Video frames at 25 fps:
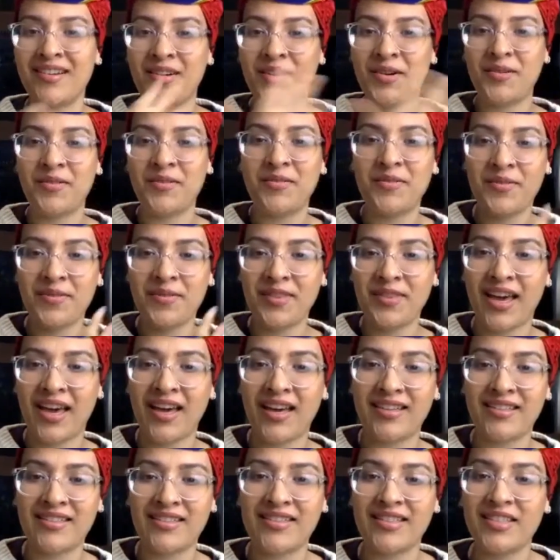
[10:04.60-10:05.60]
of that
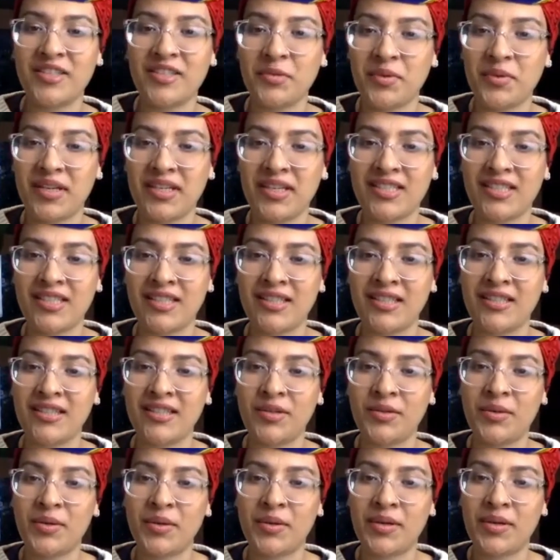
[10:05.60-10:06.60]
situation
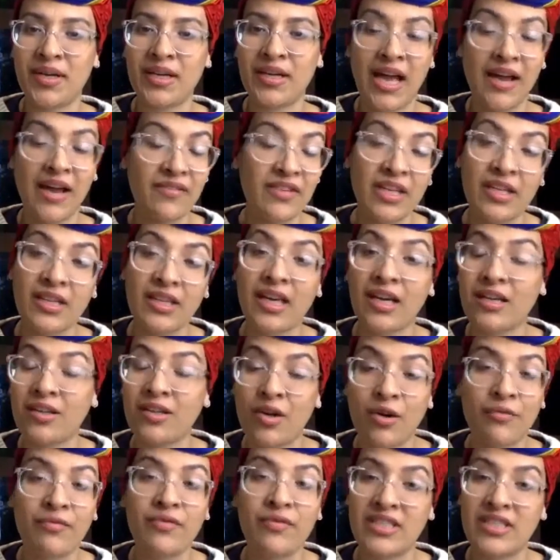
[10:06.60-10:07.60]
or having that
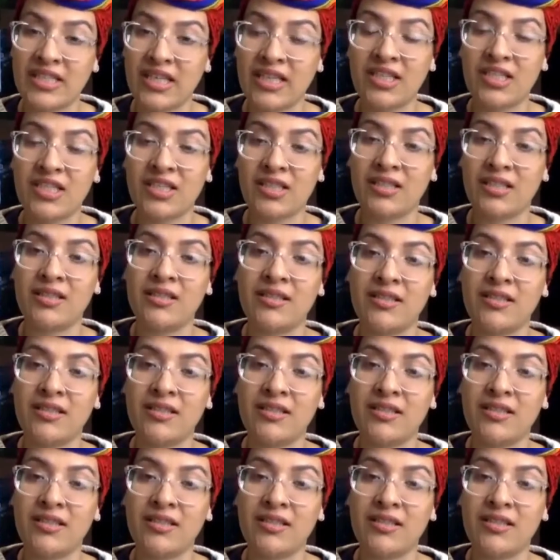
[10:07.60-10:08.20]
conversation?